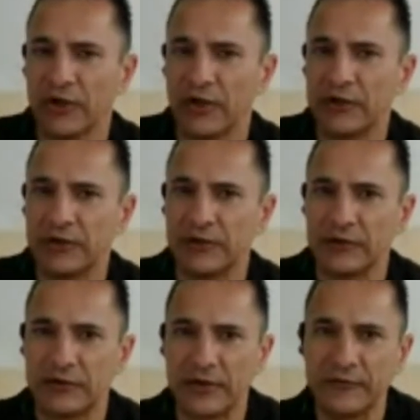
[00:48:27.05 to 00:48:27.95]
and he
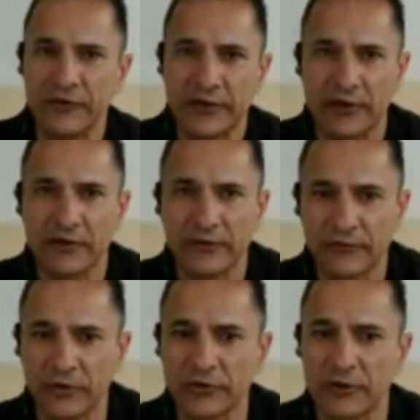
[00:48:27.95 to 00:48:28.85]
delivered the kind of
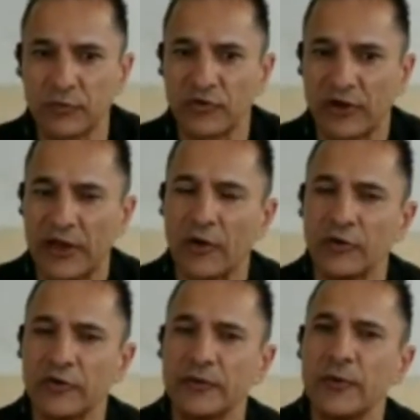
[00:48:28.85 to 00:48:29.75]
content which
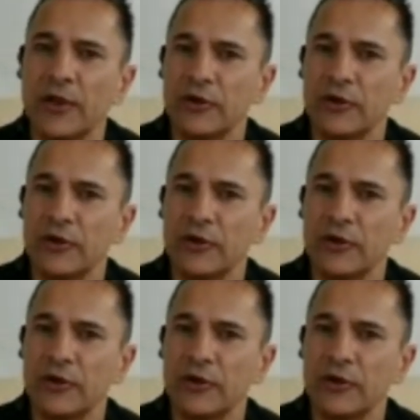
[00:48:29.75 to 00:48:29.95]
allowed them